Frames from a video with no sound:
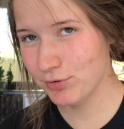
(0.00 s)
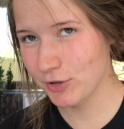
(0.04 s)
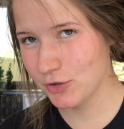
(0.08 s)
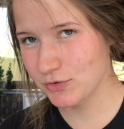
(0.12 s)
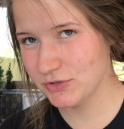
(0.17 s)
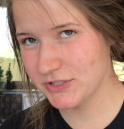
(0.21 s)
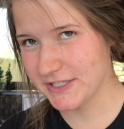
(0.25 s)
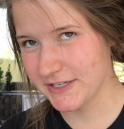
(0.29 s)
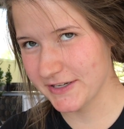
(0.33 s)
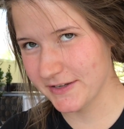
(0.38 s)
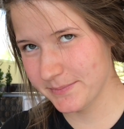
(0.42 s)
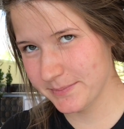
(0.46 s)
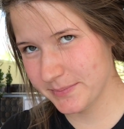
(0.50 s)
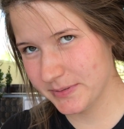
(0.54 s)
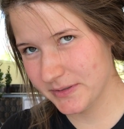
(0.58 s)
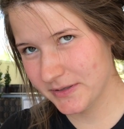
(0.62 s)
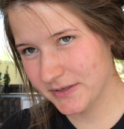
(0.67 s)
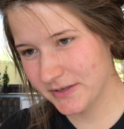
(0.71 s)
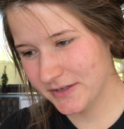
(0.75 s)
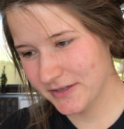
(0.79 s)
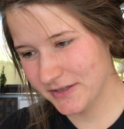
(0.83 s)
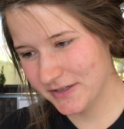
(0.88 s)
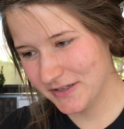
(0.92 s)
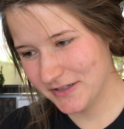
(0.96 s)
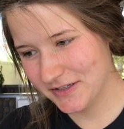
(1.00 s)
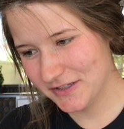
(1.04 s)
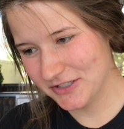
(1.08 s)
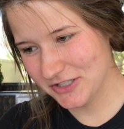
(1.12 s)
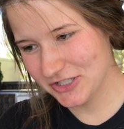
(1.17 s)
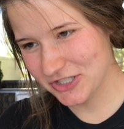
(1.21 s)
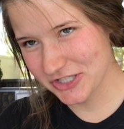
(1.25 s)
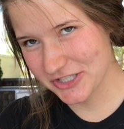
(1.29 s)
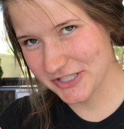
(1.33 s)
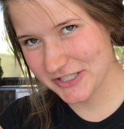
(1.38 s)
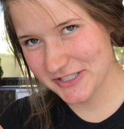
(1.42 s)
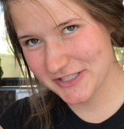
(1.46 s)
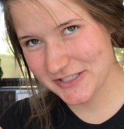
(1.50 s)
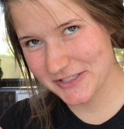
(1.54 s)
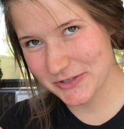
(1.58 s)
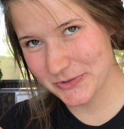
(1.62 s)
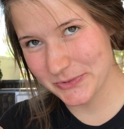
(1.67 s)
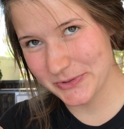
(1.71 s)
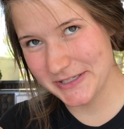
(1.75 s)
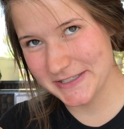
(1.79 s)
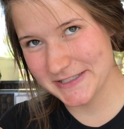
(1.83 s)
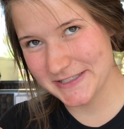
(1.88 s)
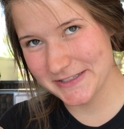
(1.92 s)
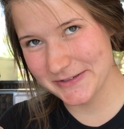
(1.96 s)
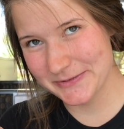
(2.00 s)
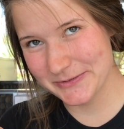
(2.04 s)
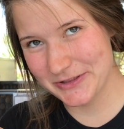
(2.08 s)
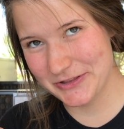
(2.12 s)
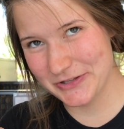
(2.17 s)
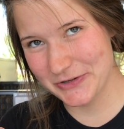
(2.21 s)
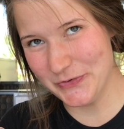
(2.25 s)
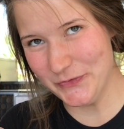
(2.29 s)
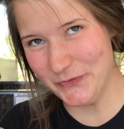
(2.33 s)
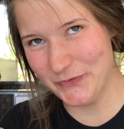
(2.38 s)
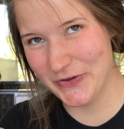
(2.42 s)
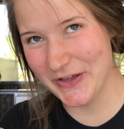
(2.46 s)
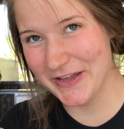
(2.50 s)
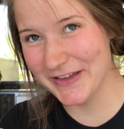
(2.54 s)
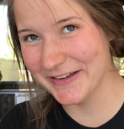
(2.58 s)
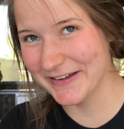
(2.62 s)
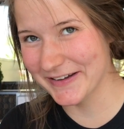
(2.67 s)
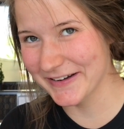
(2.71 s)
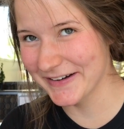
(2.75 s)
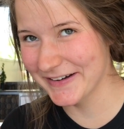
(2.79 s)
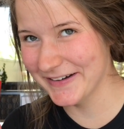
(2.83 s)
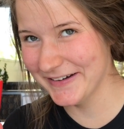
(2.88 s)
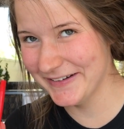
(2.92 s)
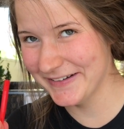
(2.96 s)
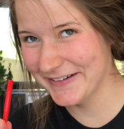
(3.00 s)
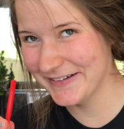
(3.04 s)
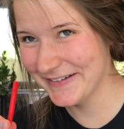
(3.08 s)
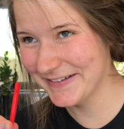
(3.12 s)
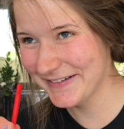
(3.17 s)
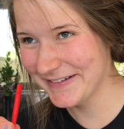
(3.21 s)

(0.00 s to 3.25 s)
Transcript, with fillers: Pro tip, just squeeze it with your finger.